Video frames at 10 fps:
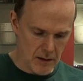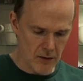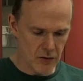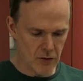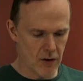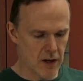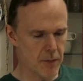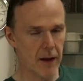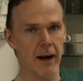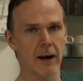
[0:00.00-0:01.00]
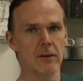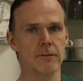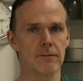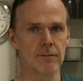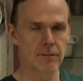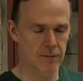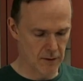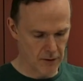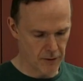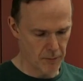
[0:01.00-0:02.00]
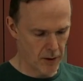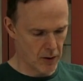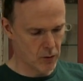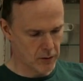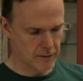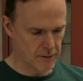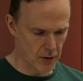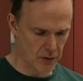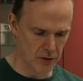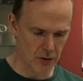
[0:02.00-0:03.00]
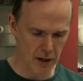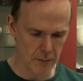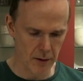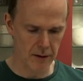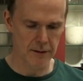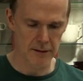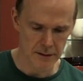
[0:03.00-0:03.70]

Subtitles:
Scrape it out of the bowl. I've got a scraper,